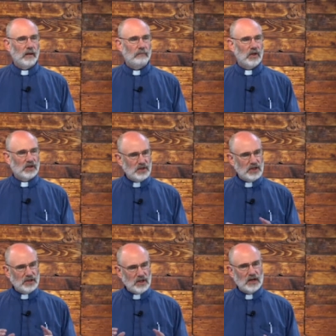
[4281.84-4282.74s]

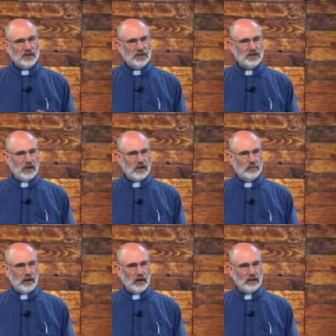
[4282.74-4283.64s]
She's not just
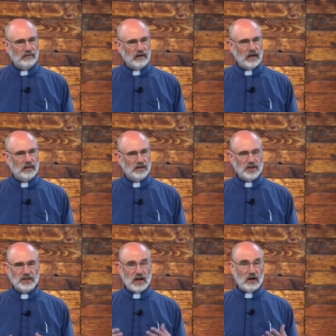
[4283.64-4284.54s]
celebrating the fact that she
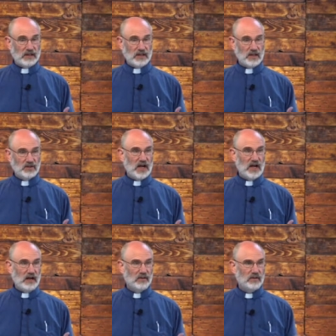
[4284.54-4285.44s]
now has a
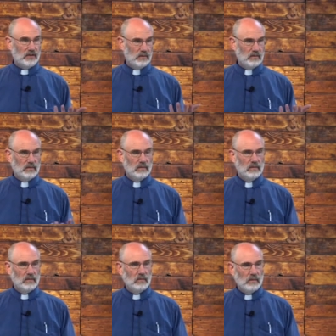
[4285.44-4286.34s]
child.
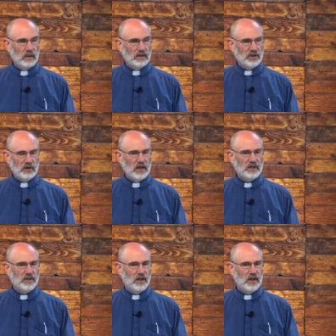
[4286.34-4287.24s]
That's
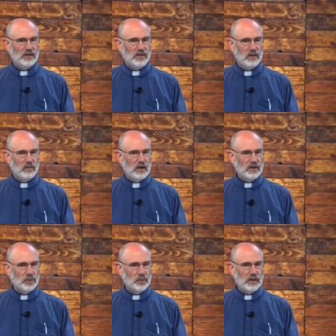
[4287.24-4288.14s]
a great
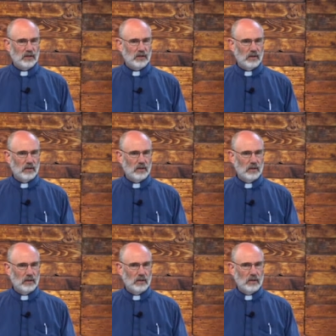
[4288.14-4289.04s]
joy to her.
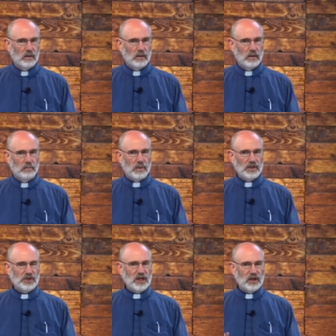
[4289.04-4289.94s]
But
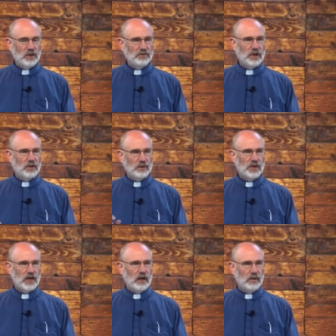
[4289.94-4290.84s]
she knows that her
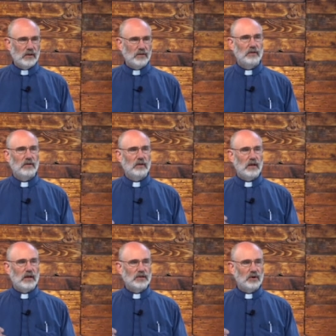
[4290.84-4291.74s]
child
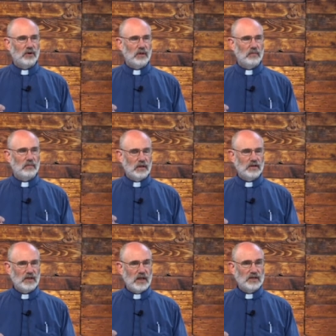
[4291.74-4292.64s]
is
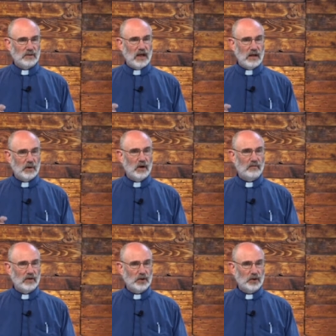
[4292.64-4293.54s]
a part of a
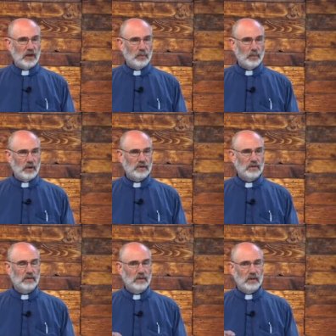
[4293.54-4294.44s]
turning point
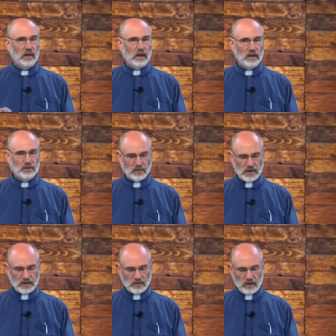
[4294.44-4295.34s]
in Israel's
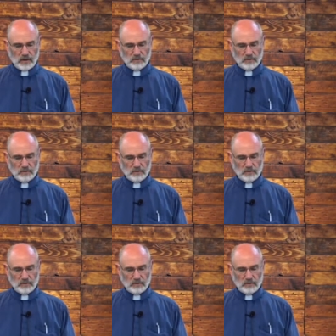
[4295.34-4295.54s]
history.